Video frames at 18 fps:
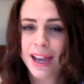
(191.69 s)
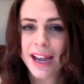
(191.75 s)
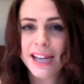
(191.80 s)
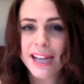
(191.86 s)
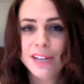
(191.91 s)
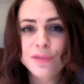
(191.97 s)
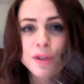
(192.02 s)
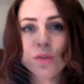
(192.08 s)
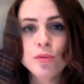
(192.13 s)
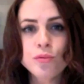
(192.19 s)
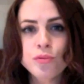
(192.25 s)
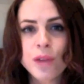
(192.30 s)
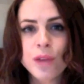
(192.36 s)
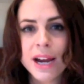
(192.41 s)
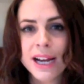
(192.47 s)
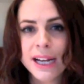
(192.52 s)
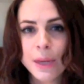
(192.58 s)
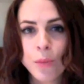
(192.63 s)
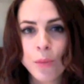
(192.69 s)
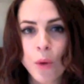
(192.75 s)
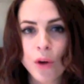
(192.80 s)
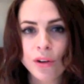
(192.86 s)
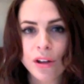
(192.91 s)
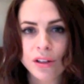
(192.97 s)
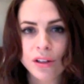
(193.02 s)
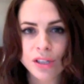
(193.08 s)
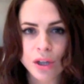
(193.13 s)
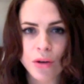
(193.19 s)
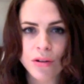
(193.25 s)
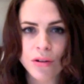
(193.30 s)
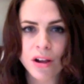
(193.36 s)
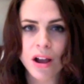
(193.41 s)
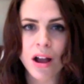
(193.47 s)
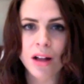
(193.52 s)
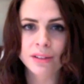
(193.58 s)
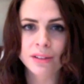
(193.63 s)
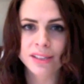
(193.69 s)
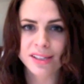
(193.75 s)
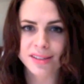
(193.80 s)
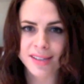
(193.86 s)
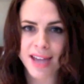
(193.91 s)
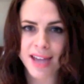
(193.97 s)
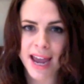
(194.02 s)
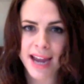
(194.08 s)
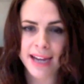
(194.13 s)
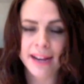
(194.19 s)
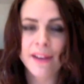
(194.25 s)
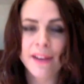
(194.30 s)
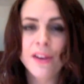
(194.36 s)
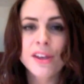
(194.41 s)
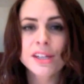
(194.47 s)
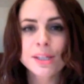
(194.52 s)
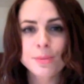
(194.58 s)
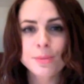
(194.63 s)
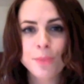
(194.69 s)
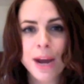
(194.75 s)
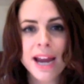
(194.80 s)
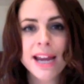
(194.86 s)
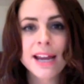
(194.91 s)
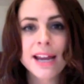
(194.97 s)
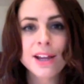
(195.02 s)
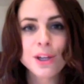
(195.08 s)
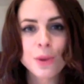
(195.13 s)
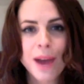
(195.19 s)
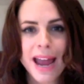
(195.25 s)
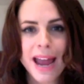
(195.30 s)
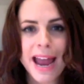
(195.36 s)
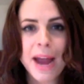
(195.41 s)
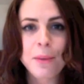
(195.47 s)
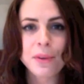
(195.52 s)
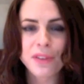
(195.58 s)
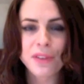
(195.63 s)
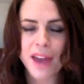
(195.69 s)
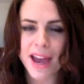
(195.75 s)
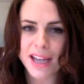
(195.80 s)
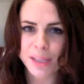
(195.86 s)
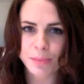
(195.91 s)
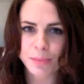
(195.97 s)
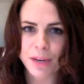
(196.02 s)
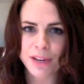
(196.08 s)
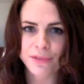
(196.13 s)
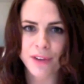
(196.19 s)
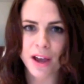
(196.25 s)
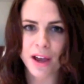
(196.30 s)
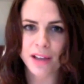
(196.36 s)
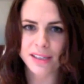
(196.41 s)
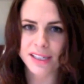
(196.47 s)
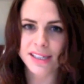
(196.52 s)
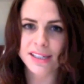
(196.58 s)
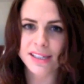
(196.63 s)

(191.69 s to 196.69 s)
And if you really want a tong curl to stay, spray your hair with hairspray first.